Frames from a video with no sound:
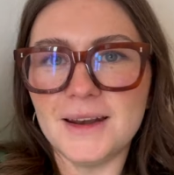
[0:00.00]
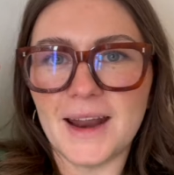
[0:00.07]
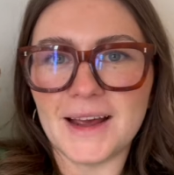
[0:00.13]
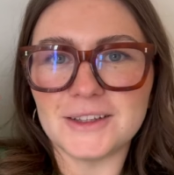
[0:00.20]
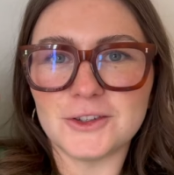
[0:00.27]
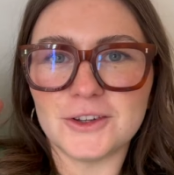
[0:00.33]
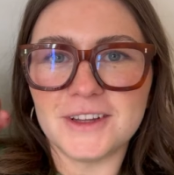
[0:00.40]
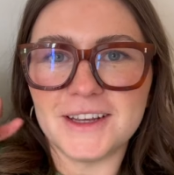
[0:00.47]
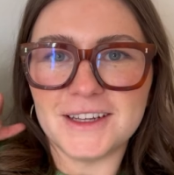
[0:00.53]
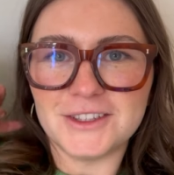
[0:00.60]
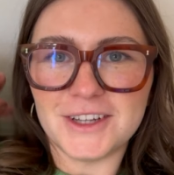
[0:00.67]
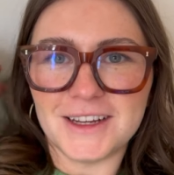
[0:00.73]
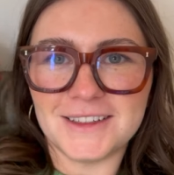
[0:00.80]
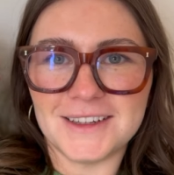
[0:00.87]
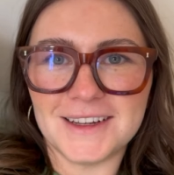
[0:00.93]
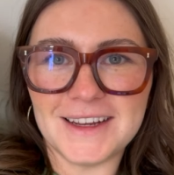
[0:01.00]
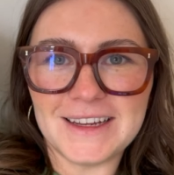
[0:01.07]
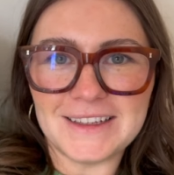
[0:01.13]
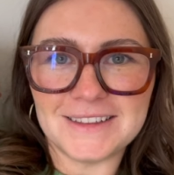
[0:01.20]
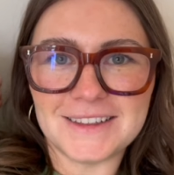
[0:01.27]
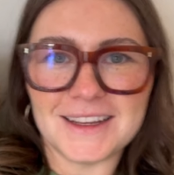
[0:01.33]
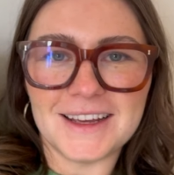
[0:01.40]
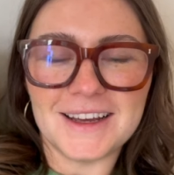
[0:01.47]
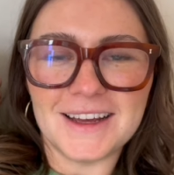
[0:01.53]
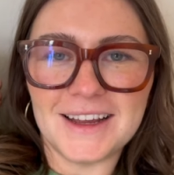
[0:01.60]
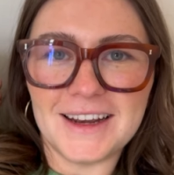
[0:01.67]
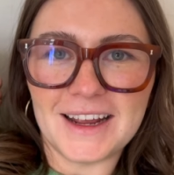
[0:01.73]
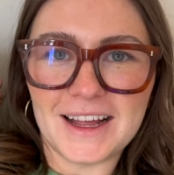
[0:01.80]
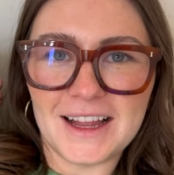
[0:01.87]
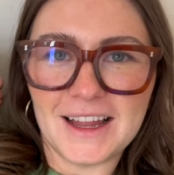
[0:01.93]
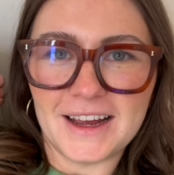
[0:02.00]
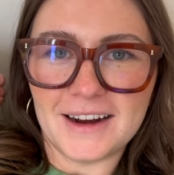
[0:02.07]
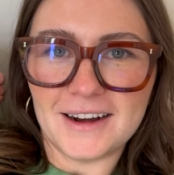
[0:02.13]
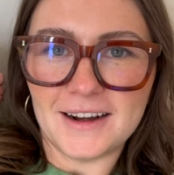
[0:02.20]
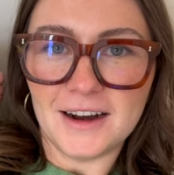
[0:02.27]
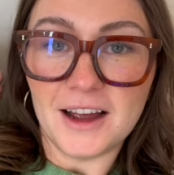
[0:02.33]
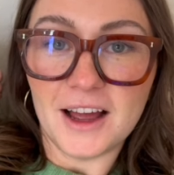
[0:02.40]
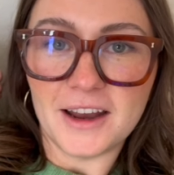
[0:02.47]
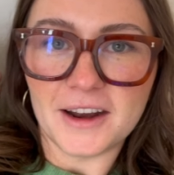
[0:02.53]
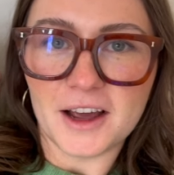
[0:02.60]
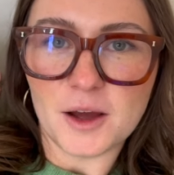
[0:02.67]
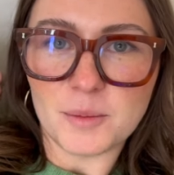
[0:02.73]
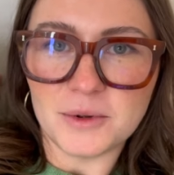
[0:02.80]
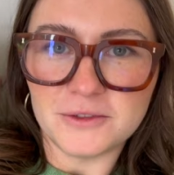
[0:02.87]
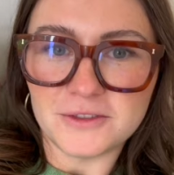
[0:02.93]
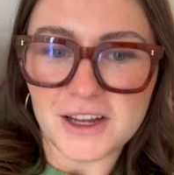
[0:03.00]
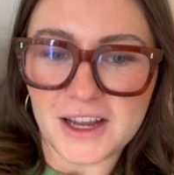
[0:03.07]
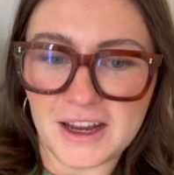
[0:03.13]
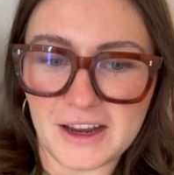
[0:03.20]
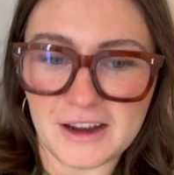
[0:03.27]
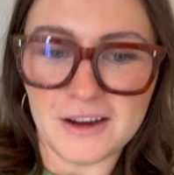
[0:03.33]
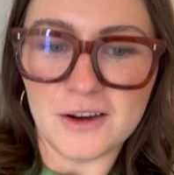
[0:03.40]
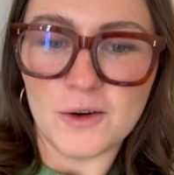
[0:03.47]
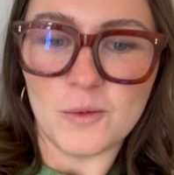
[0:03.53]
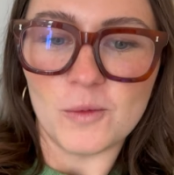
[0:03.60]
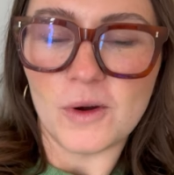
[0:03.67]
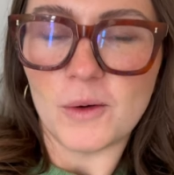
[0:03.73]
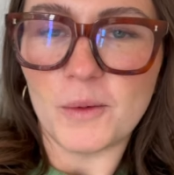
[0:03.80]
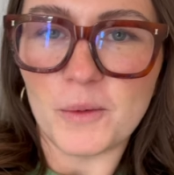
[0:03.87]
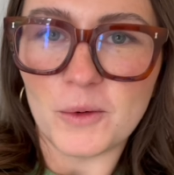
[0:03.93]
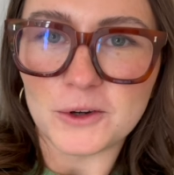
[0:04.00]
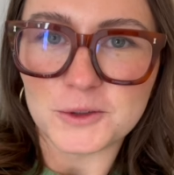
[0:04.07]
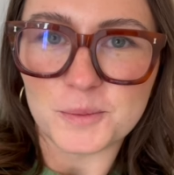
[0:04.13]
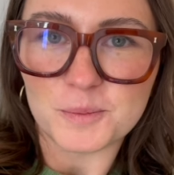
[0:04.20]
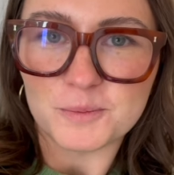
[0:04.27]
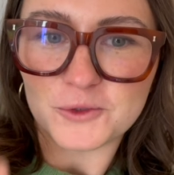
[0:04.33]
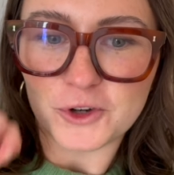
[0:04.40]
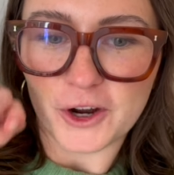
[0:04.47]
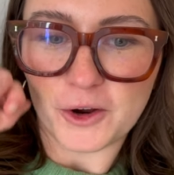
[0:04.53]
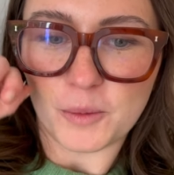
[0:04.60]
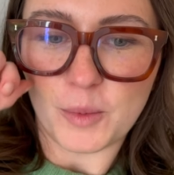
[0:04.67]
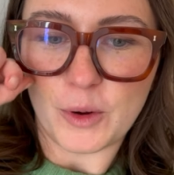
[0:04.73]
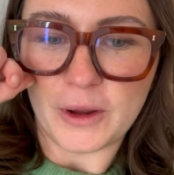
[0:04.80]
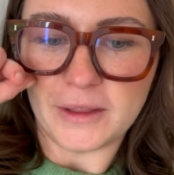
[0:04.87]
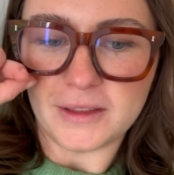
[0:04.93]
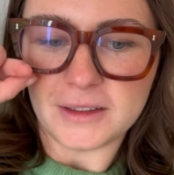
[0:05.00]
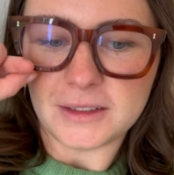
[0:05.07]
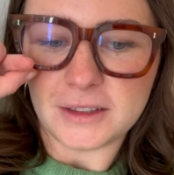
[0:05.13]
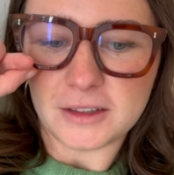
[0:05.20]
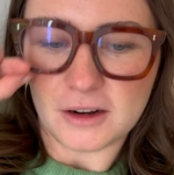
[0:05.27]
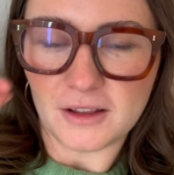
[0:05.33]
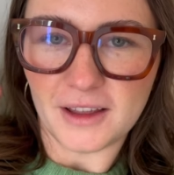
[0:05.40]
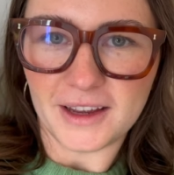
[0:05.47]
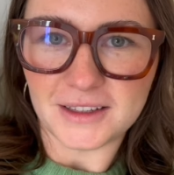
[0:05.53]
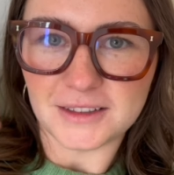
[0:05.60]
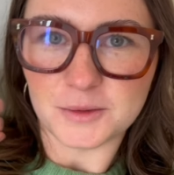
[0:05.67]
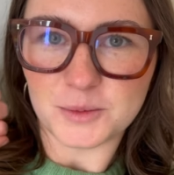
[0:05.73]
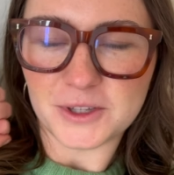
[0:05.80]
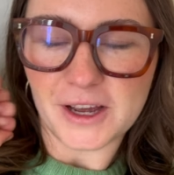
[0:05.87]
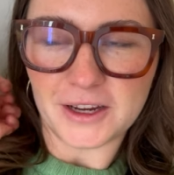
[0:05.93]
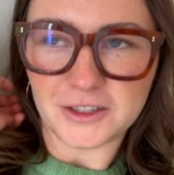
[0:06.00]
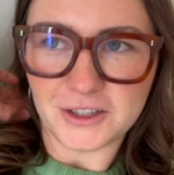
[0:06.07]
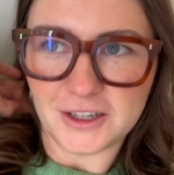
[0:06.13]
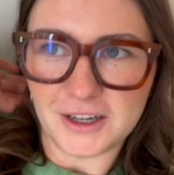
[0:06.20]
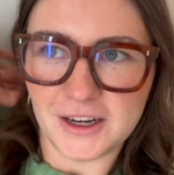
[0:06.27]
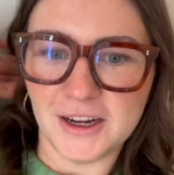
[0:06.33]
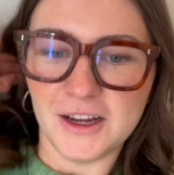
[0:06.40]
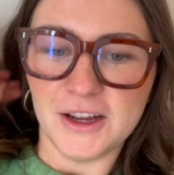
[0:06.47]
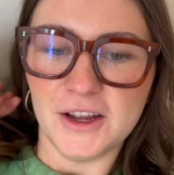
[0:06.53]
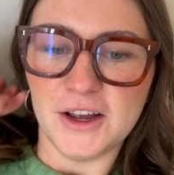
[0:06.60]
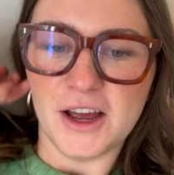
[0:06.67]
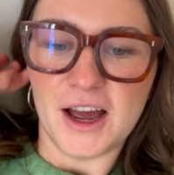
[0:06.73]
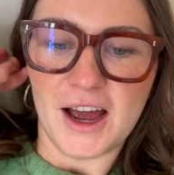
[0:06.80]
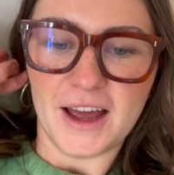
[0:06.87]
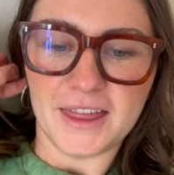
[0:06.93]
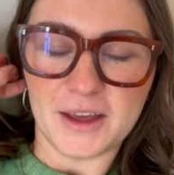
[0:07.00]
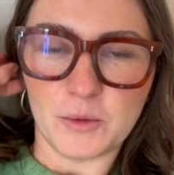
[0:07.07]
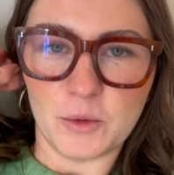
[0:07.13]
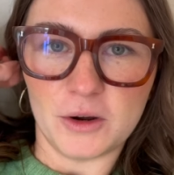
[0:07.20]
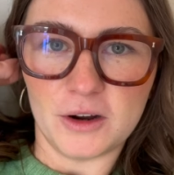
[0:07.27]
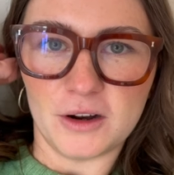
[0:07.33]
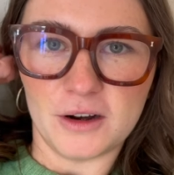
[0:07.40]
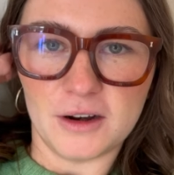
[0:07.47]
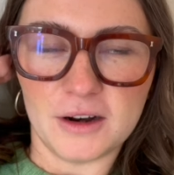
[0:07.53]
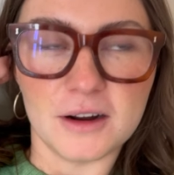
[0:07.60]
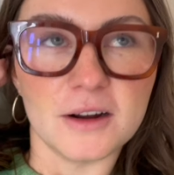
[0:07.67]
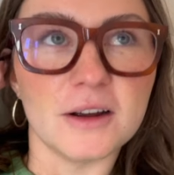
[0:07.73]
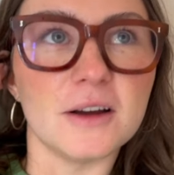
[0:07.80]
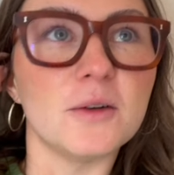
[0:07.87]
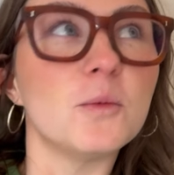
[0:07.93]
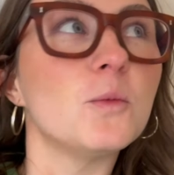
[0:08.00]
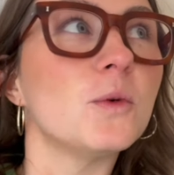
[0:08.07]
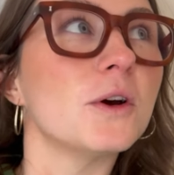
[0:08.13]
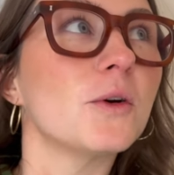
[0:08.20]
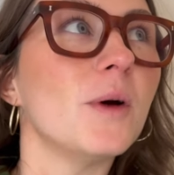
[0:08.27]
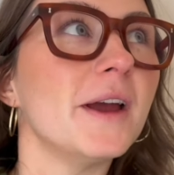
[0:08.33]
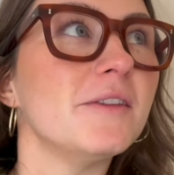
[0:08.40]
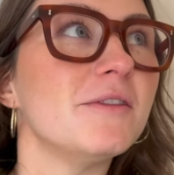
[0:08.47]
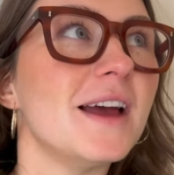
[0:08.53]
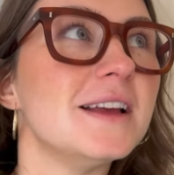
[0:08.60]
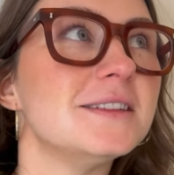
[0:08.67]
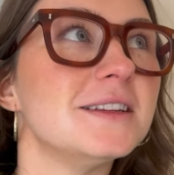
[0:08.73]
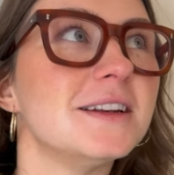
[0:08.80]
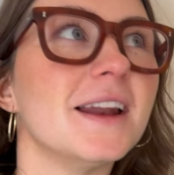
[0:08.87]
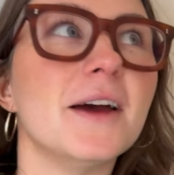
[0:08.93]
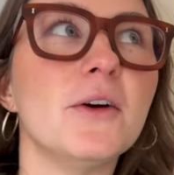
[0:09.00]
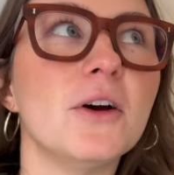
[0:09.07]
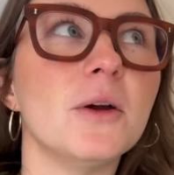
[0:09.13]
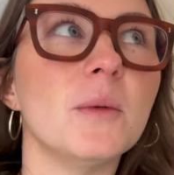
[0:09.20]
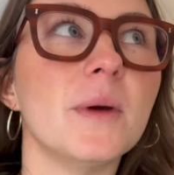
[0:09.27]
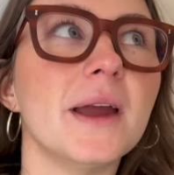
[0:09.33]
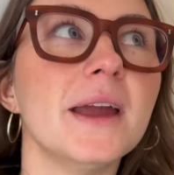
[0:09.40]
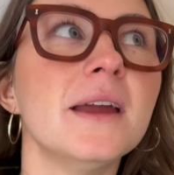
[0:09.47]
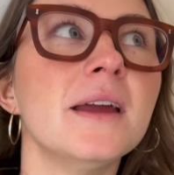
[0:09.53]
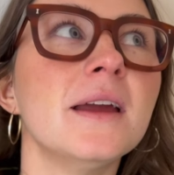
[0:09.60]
Next on the agenda is an eclair and a cup of tea while we watch Trigger Point. This is our latest obsession. I think we're quite invested now, aren't we?